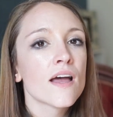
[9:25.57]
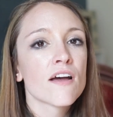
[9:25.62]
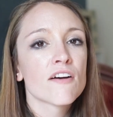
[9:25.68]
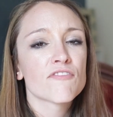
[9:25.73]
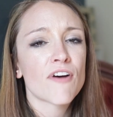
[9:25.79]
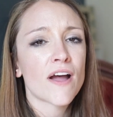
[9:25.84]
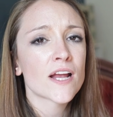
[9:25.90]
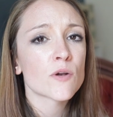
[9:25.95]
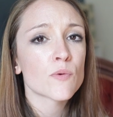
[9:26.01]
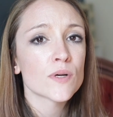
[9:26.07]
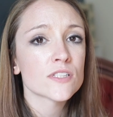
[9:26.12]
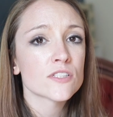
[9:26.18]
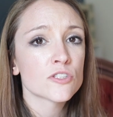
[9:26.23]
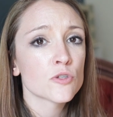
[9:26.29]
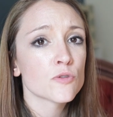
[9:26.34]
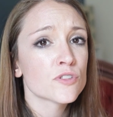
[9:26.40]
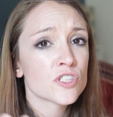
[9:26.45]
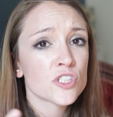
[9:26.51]
find what
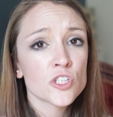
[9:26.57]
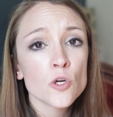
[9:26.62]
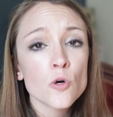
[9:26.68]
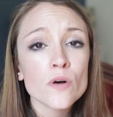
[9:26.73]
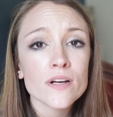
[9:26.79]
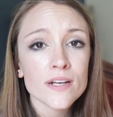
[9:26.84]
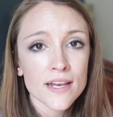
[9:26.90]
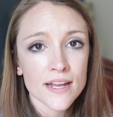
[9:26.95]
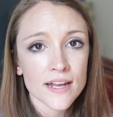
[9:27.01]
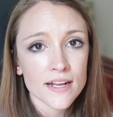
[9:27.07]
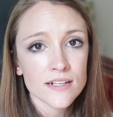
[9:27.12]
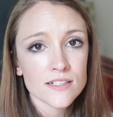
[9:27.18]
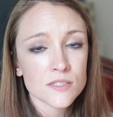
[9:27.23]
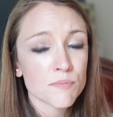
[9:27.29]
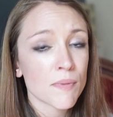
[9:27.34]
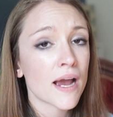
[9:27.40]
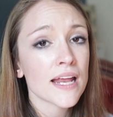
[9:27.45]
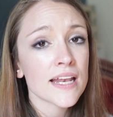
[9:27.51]
suits your
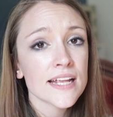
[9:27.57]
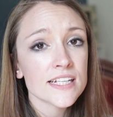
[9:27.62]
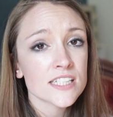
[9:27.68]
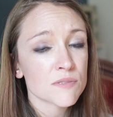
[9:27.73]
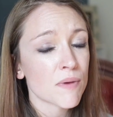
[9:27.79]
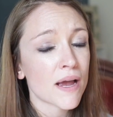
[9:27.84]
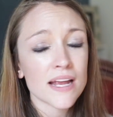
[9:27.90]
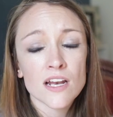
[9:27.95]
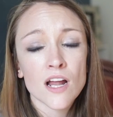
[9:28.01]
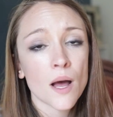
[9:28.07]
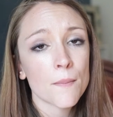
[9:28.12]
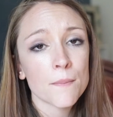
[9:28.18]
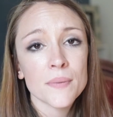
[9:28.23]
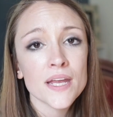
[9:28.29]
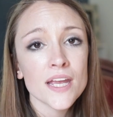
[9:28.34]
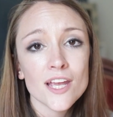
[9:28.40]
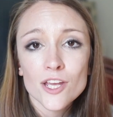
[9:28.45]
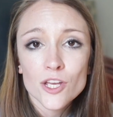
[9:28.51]
needs. My needs might not
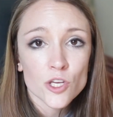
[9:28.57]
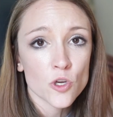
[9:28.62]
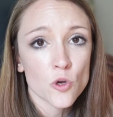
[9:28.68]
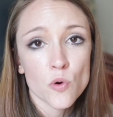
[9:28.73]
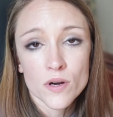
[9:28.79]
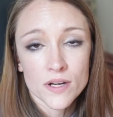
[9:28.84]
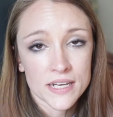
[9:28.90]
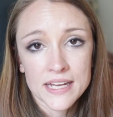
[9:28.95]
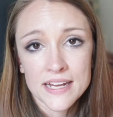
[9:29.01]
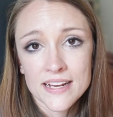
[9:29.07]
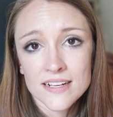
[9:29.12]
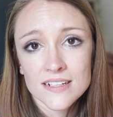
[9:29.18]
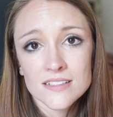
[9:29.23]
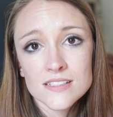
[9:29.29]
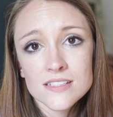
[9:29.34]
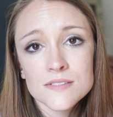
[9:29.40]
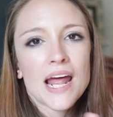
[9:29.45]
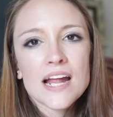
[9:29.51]
meet your needs.